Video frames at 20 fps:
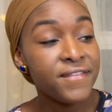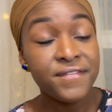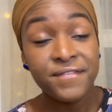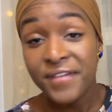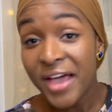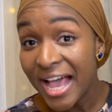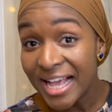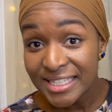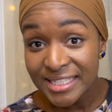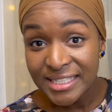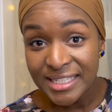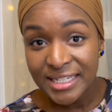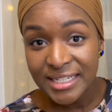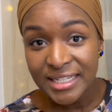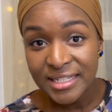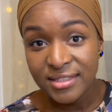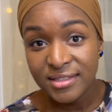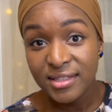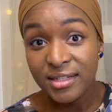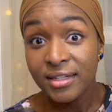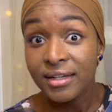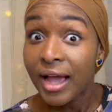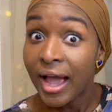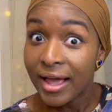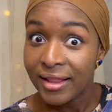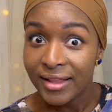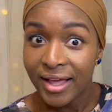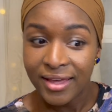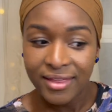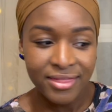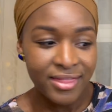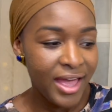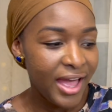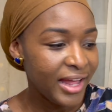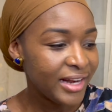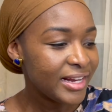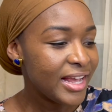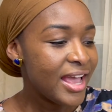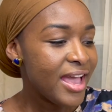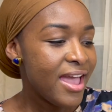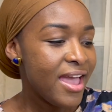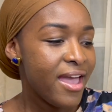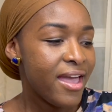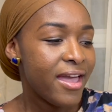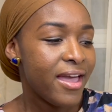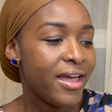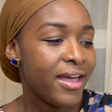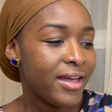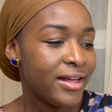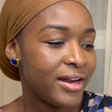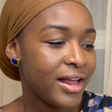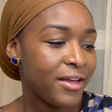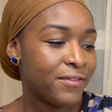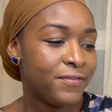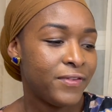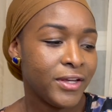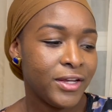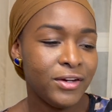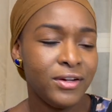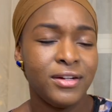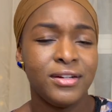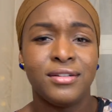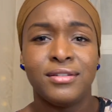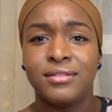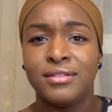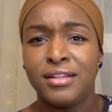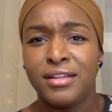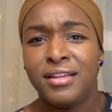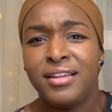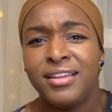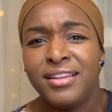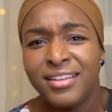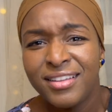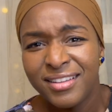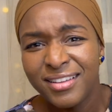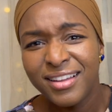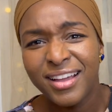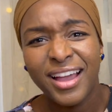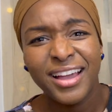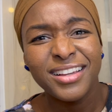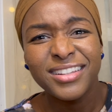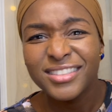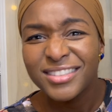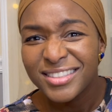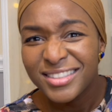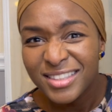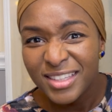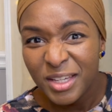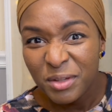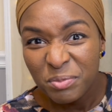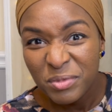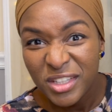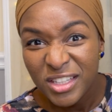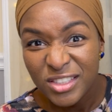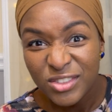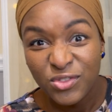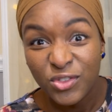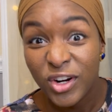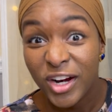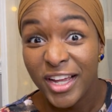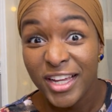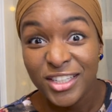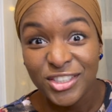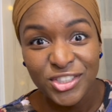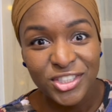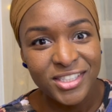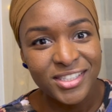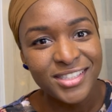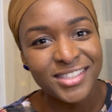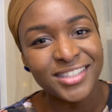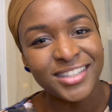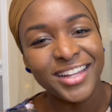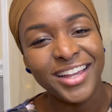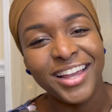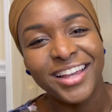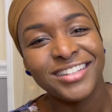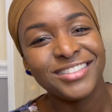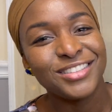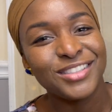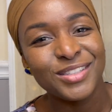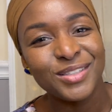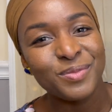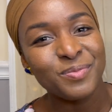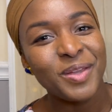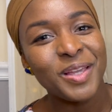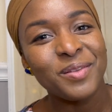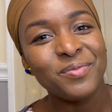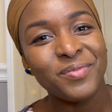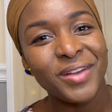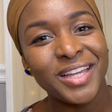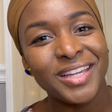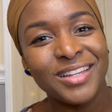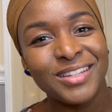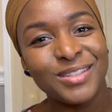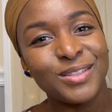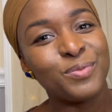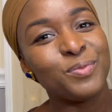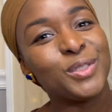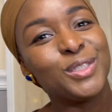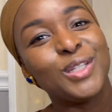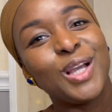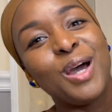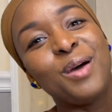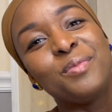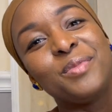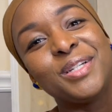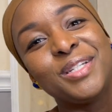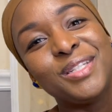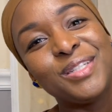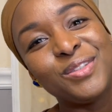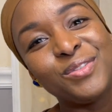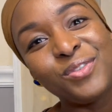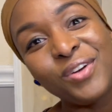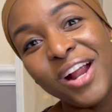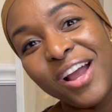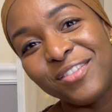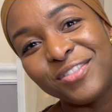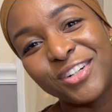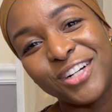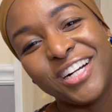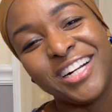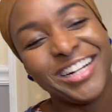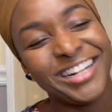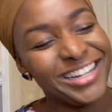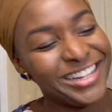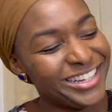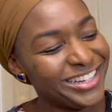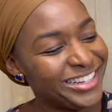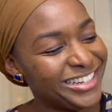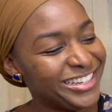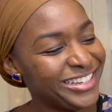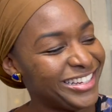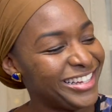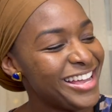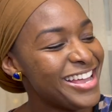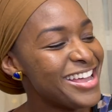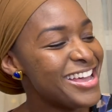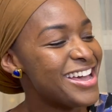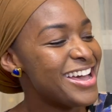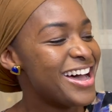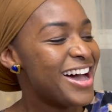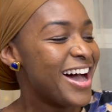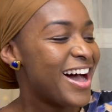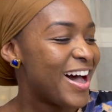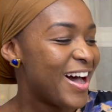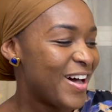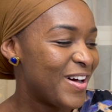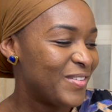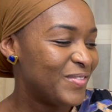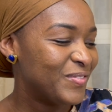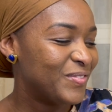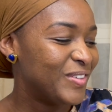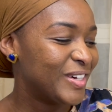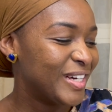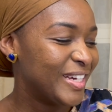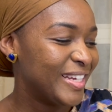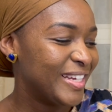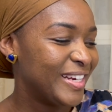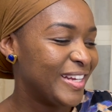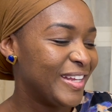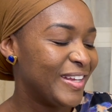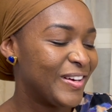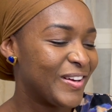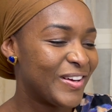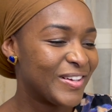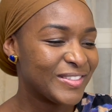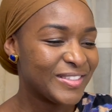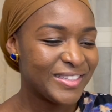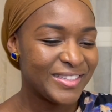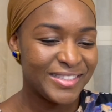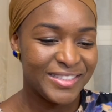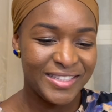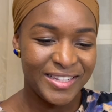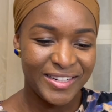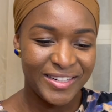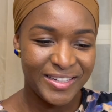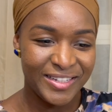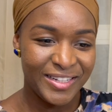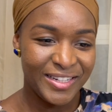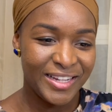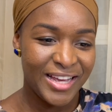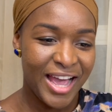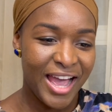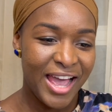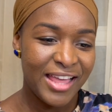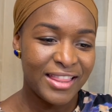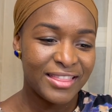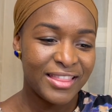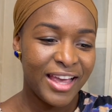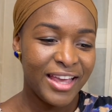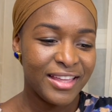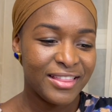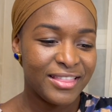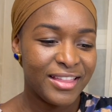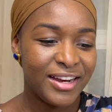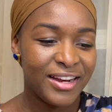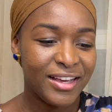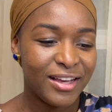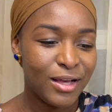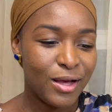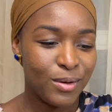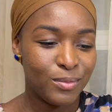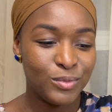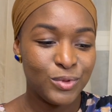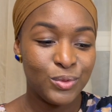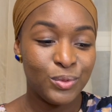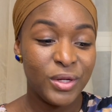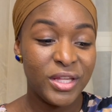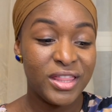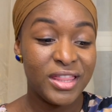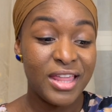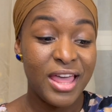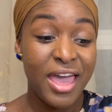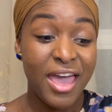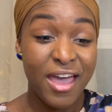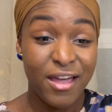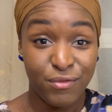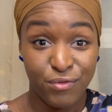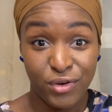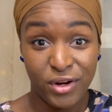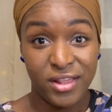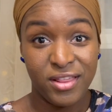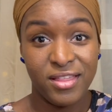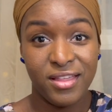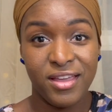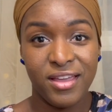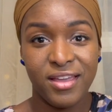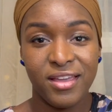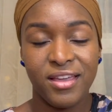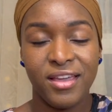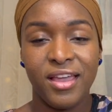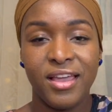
Fast and easy. I like that. And I figured I could just keep these for ages and just make my kids' pajamas forever. but in all sincerity, I like that it comes with everything.